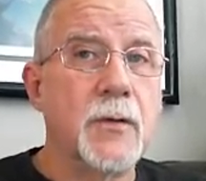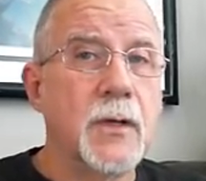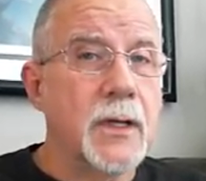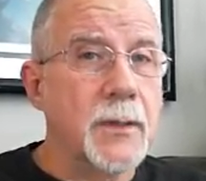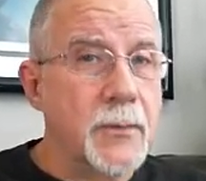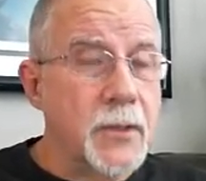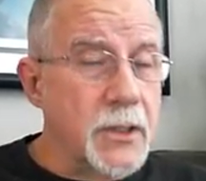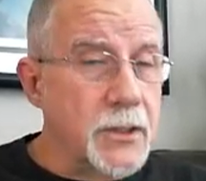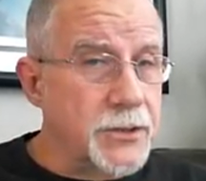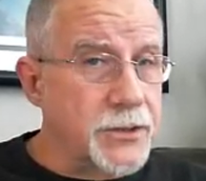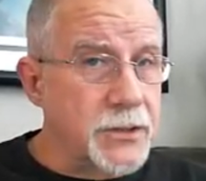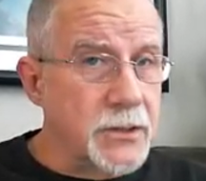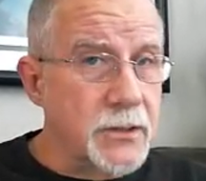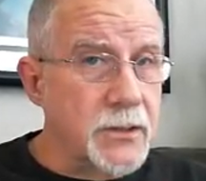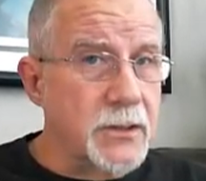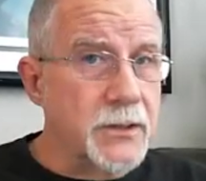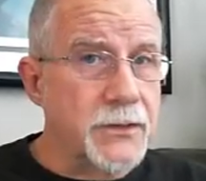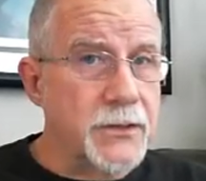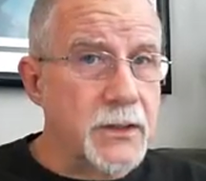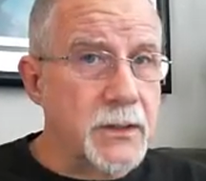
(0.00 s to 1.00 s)
but I'm going
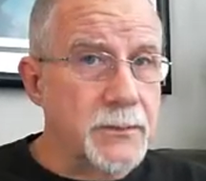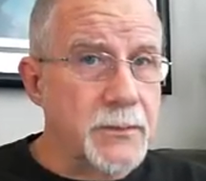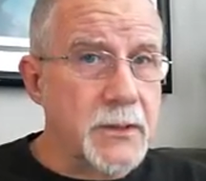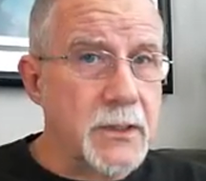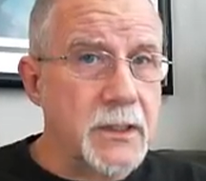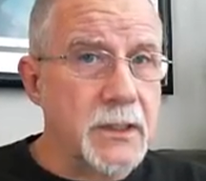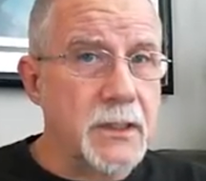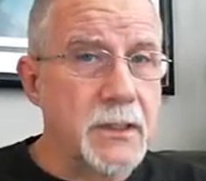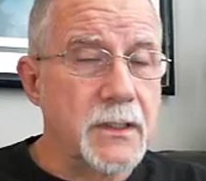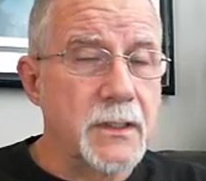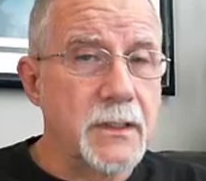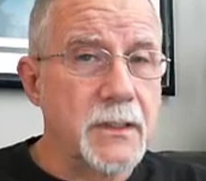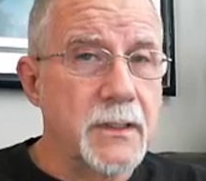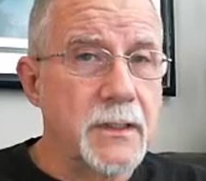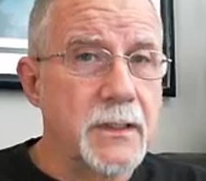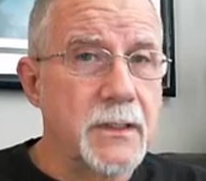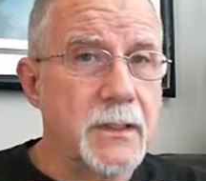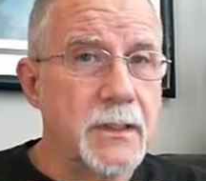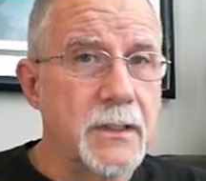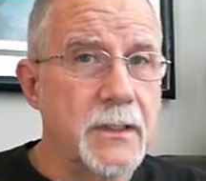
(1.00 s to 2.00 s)
to show you
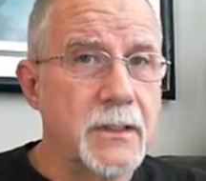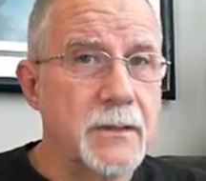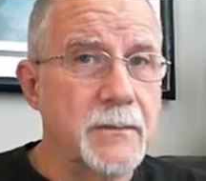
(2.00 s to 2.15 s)
something